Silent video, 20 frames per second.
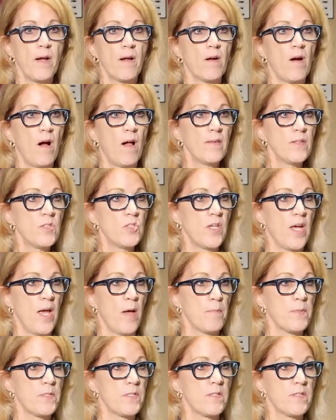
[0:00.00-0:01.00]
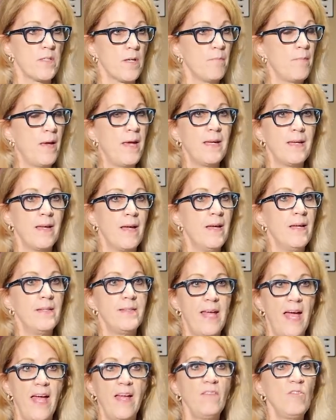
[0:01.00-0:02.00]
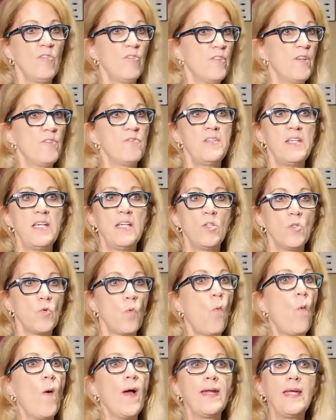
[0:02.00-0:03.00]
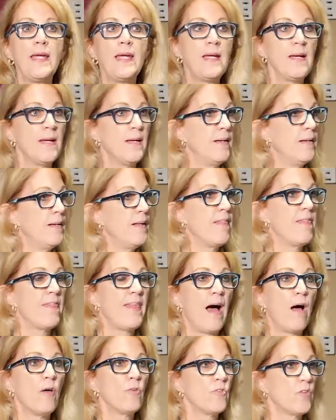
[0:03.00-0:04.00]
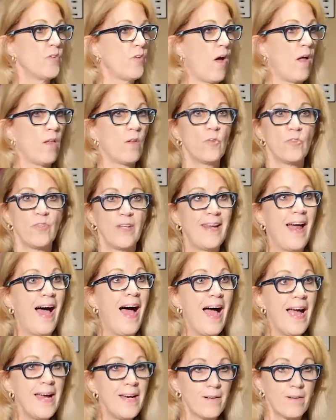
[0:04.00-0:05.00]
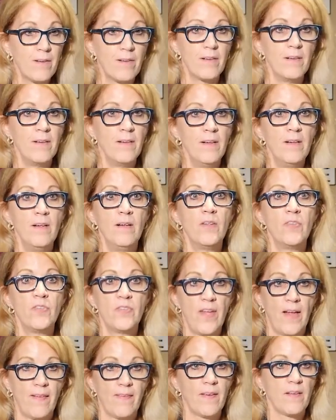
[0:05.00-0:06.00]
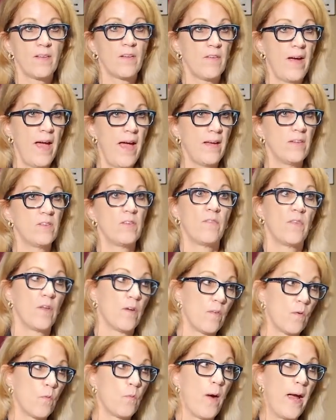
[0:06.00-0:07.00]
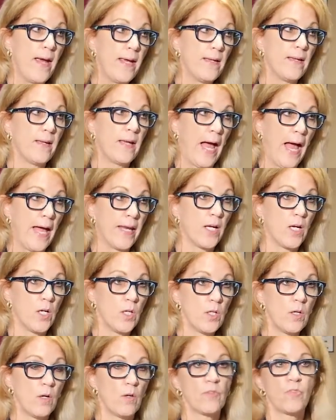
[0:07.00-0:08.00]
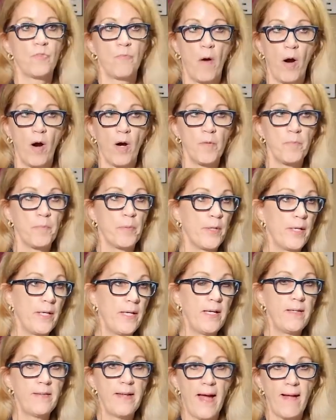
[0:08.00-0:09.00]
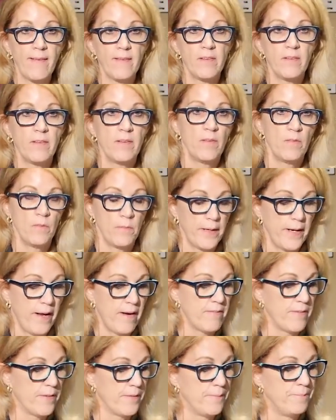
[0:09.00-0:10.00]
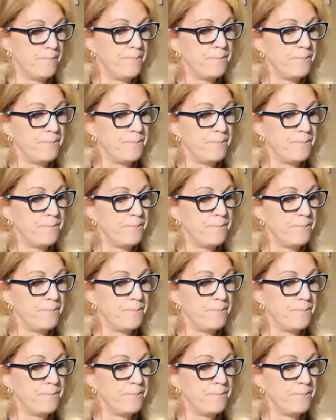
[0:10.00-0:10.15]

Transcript: on college campuses can make $10,000, $15,000, $20,000 and higher selling their eggs if they're the right kind of girl, smart, pretty, talented, whatever.